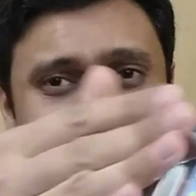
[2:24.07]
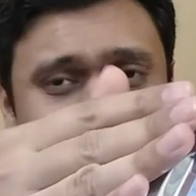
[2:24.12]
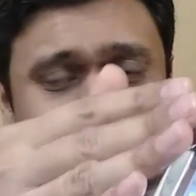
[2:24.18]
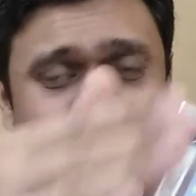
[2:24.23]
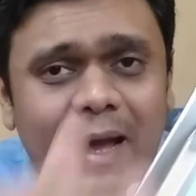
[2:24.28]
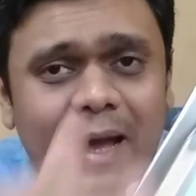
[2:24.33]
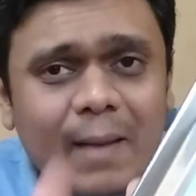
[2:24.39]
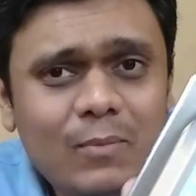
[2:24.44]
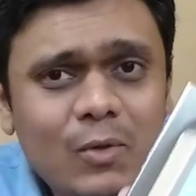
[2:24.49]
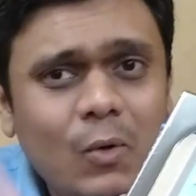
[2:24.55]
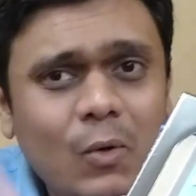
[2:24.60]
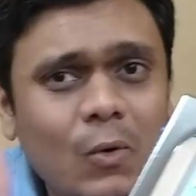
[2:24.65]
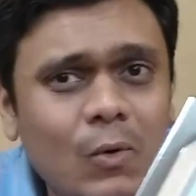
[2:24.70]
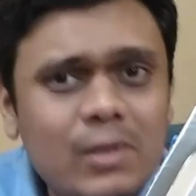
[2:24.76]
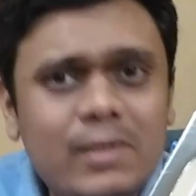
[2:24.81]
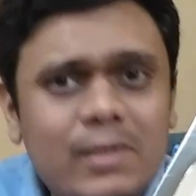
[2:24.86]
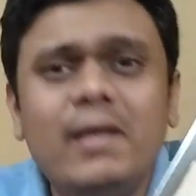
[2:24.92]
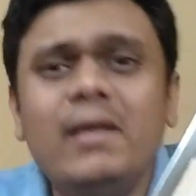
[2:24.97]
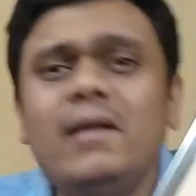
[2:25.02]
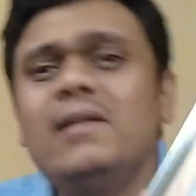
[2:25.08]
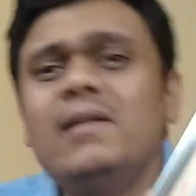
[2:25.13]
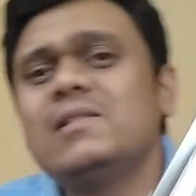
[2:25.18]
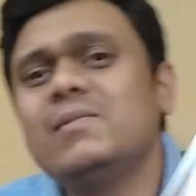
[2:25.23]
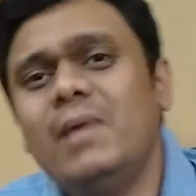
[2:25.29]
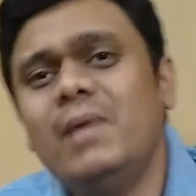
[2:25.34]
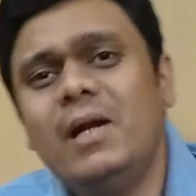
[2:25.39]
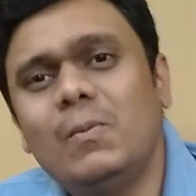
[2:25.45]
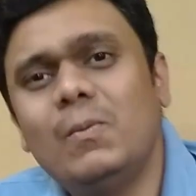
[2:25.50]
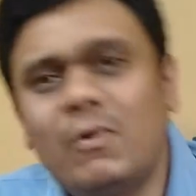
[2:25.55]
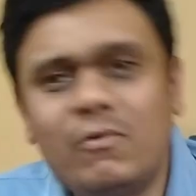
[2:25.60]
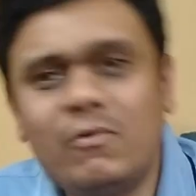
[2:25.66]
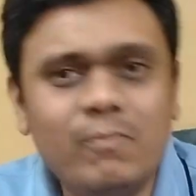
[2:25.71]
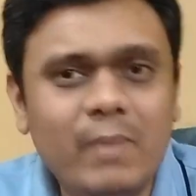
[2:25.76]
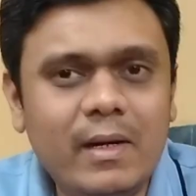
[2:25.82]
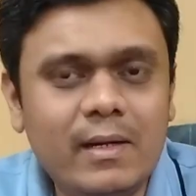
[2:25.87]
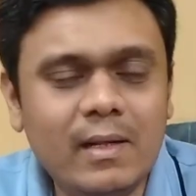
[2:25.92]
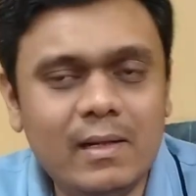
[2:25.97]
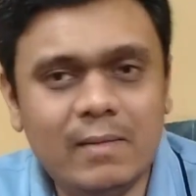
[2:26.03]
Damn, the whole thing is made up of
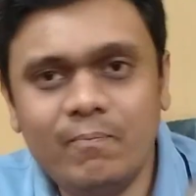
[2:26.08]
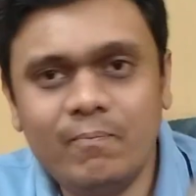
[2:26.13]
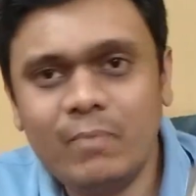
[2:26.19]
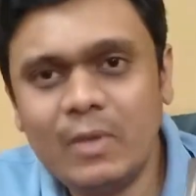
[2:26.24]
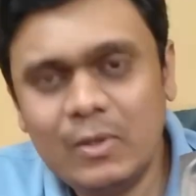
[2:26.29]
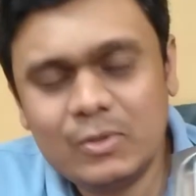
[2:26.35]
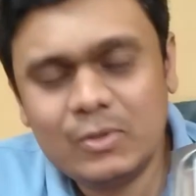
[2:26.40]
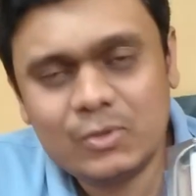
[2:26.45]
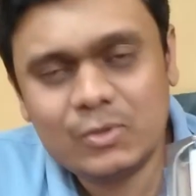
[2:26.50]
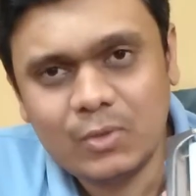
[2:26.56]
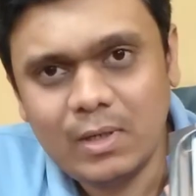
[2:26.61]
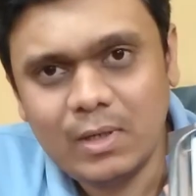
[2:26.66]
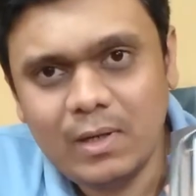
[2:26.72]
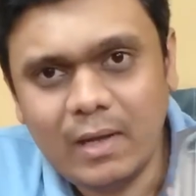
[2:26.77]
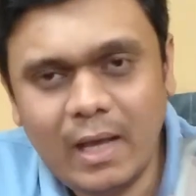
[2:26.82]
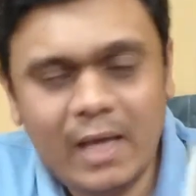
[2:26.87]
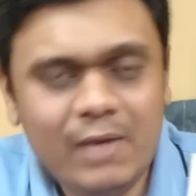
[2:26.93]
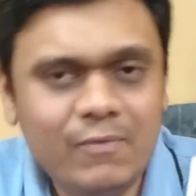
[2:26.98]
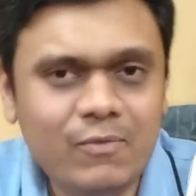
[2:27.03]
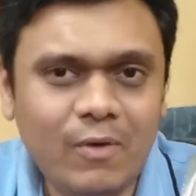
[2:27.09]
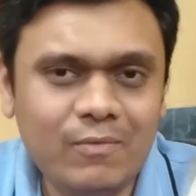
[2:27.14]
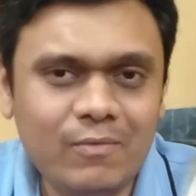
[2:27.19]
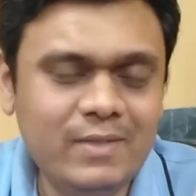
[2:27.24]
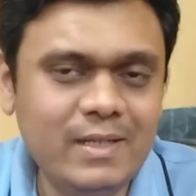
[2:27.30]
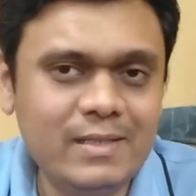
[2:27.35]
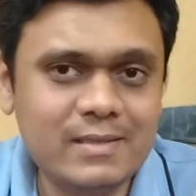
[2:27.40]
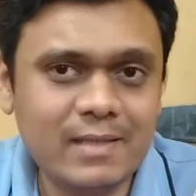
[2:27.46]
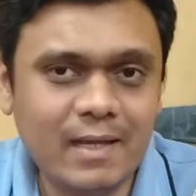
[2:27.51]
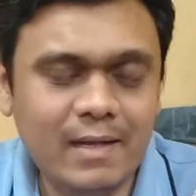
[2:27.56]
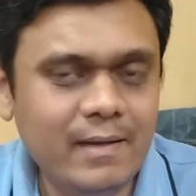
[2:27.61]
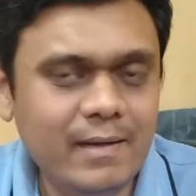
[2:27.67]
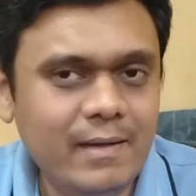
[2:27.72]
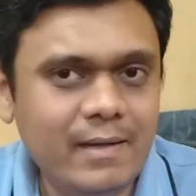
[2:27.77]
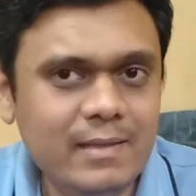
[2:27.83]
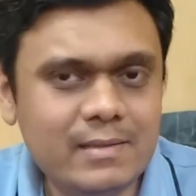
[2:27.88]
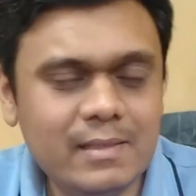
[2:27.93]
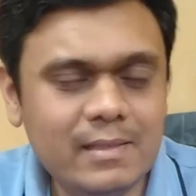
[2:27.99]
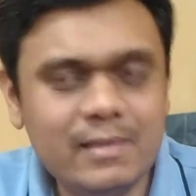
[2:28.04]
metal. So the life of these
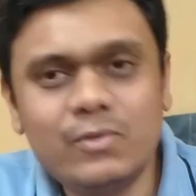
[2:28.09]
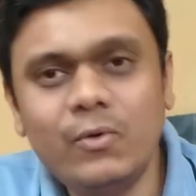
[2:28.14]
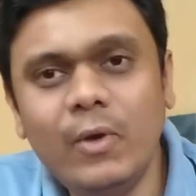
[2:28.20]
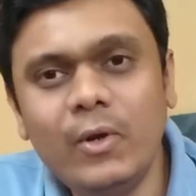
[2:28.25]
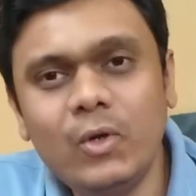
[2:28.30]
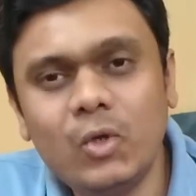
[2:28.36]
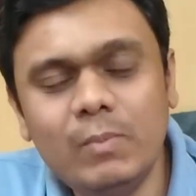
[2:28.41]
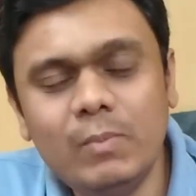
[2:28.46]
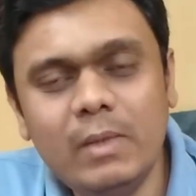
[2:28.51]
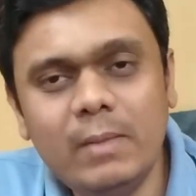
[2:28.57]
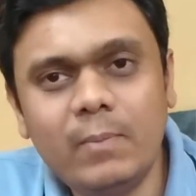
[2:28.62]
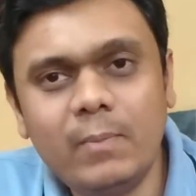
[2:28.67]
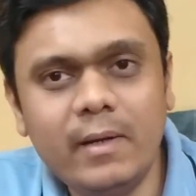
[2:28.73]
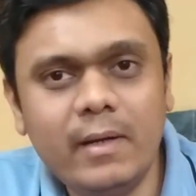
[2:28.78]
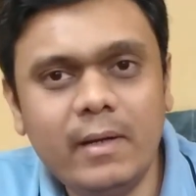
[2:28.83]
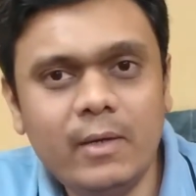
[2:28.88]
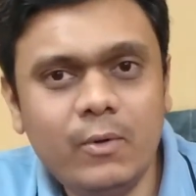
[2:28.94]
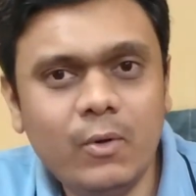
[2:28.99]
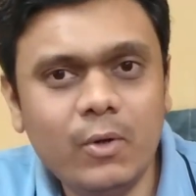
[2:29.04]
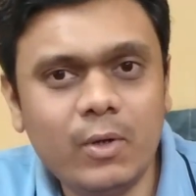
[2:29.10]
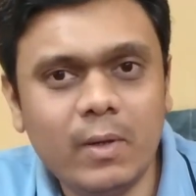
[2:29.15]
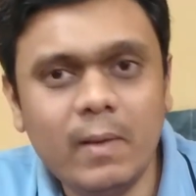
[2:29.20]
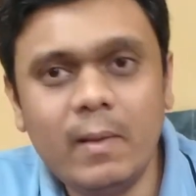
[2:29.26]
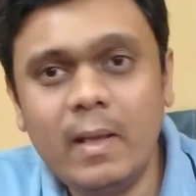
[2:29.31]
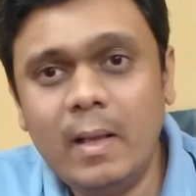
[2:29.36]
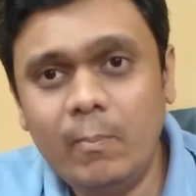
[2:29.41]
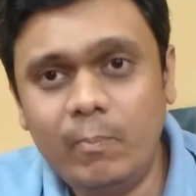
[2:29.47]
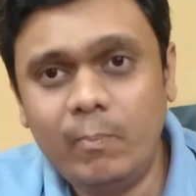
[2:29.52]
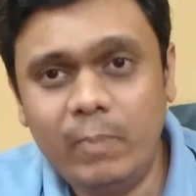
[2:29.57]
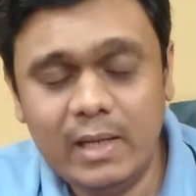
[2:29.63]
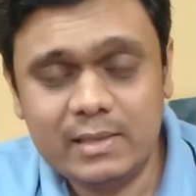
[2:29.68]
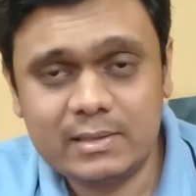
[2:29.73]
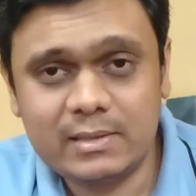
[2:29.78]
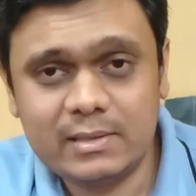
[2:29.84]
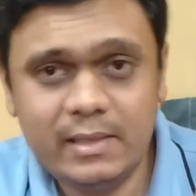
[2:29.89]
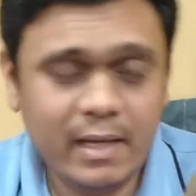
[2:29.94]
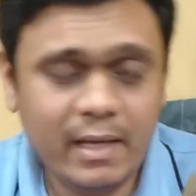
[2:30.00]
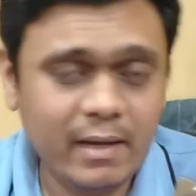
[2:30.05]
LEDs is going to be pretty good. Plus
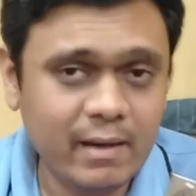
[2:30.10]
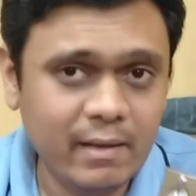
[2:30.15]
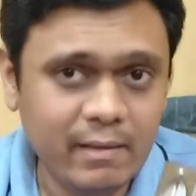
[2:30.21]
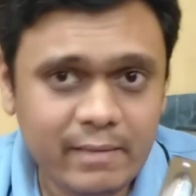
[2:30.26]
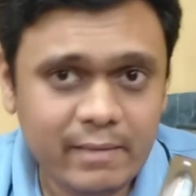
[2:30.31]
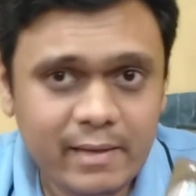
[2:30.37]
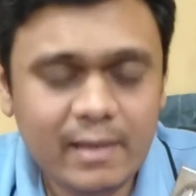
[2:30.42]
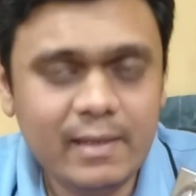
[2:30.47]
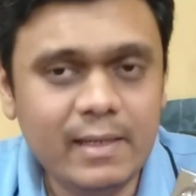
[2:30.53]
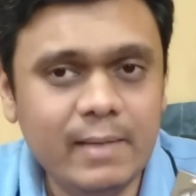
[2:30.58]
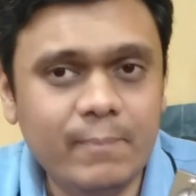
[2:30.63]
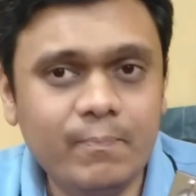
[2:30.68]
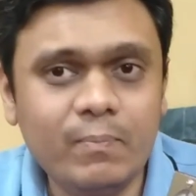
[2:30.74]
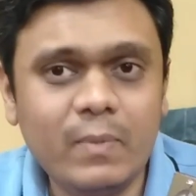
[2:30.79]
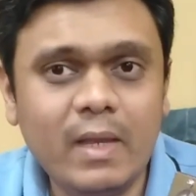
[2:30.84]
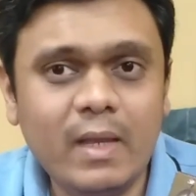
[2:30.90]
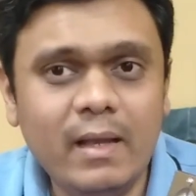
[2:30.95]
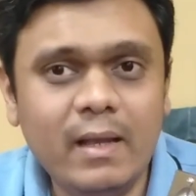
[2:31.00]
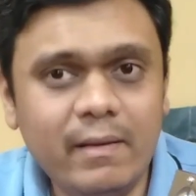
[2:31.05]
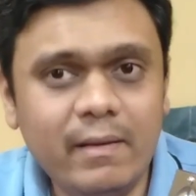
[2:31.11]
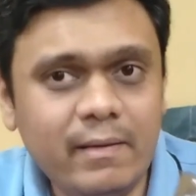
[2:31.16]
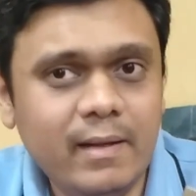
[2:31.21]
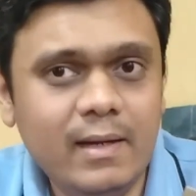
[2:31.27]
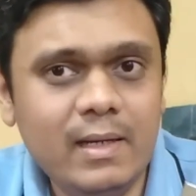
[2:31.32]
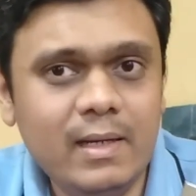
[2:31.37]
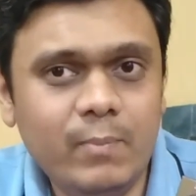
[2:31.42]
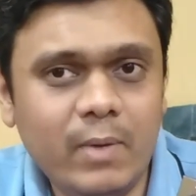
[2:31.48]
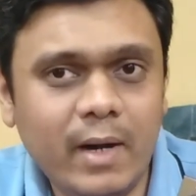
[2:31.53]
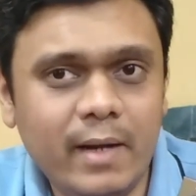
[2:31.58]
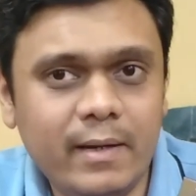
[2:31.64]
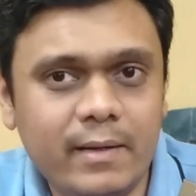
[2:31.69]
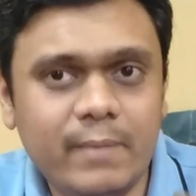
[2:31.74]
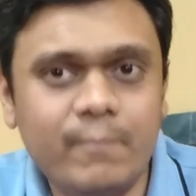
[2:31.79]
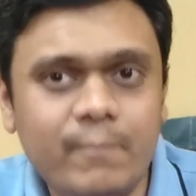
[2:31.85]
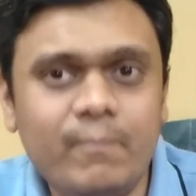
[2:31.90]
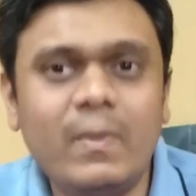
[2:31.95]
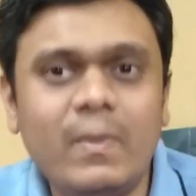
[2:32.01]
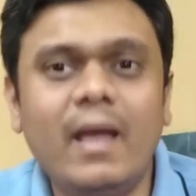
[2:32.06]
they are really bright.
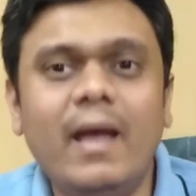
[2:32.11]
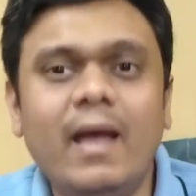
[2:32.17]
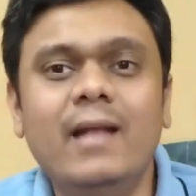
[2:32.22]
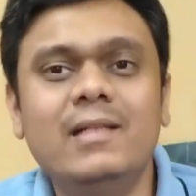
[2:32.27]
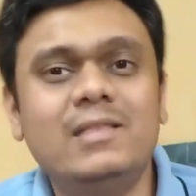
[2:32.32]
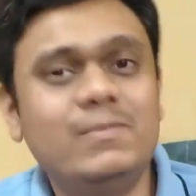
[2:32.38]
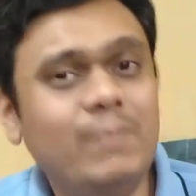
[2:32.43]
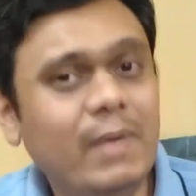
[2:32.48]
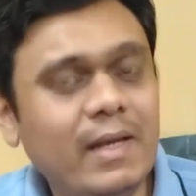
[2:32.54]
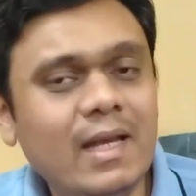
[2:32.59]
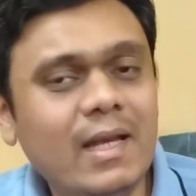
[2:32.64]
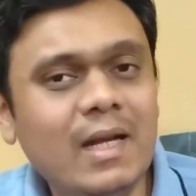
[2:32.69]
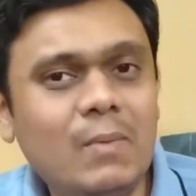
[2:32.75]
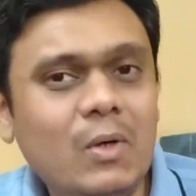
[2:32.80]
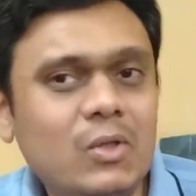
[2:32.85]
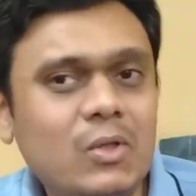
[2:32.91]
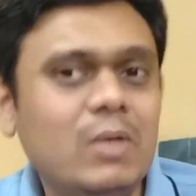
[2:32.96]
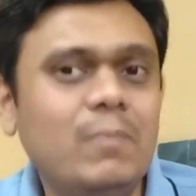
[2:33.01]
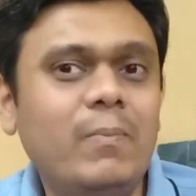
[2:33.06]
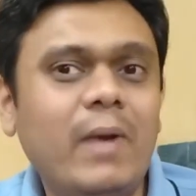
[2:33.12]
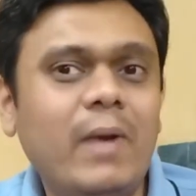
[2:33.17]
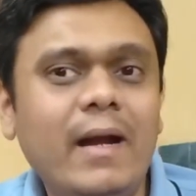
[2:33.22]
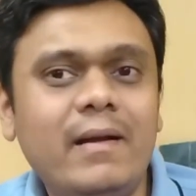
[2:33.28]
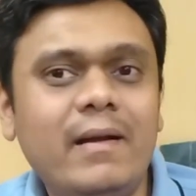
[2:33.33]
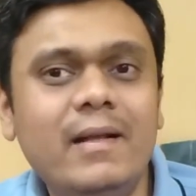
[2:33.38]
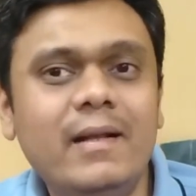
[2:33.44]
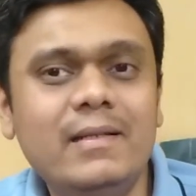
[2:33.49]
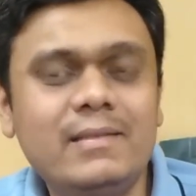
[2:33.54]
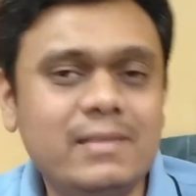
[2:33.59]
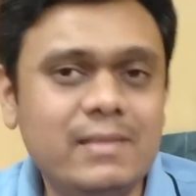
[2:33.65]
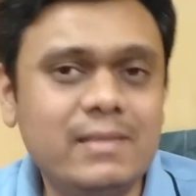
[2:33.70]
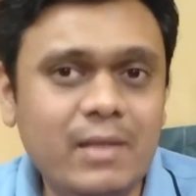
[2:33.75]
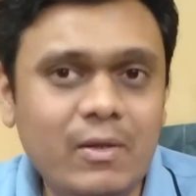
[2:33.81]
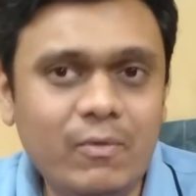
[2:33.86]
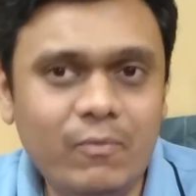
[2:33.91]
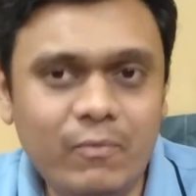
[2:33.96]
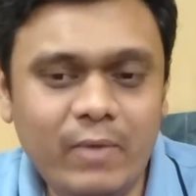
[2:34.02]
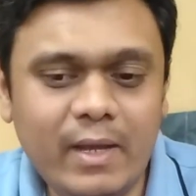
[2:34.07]
And speaking about the brightness,
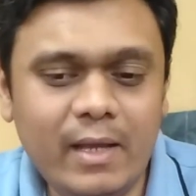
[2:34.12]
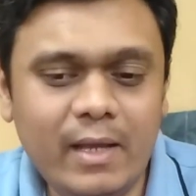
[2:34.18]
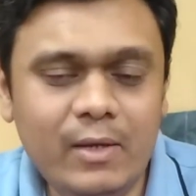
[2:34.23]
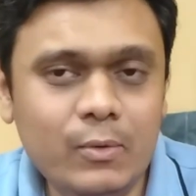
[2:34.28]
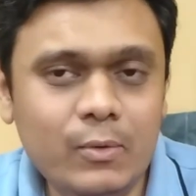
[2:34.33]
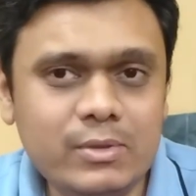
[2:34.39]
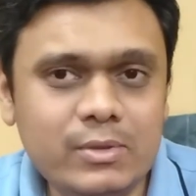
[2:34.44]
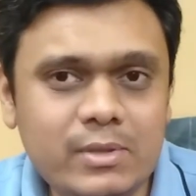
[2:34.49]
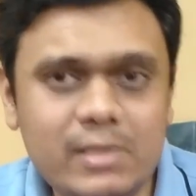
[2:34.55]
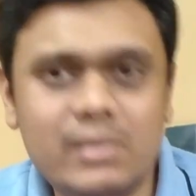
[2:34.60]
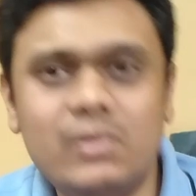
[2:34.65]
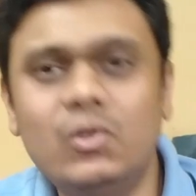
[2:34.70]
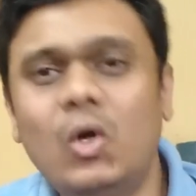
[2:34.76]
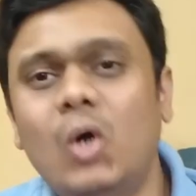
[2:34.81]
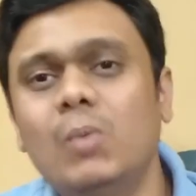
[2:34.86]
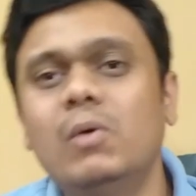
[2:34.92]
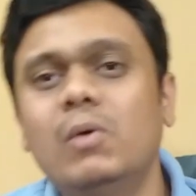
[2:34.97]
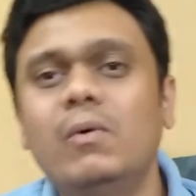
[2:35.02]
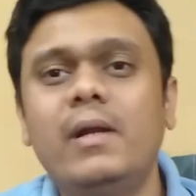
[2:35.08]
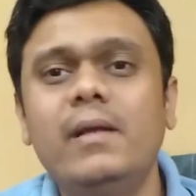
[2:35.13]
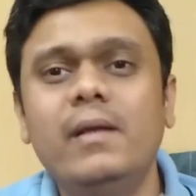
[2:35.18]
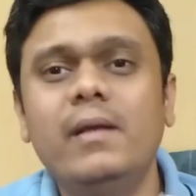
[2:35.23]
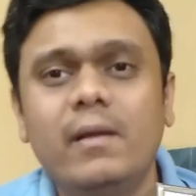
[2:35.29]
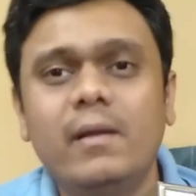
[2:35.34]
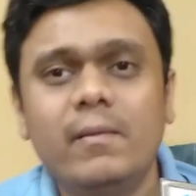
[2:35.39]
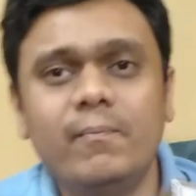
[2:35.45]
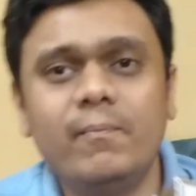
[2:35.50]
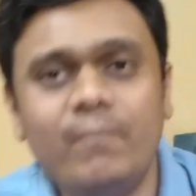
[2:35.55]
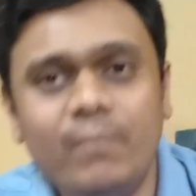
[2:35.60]
we can use this knob over here.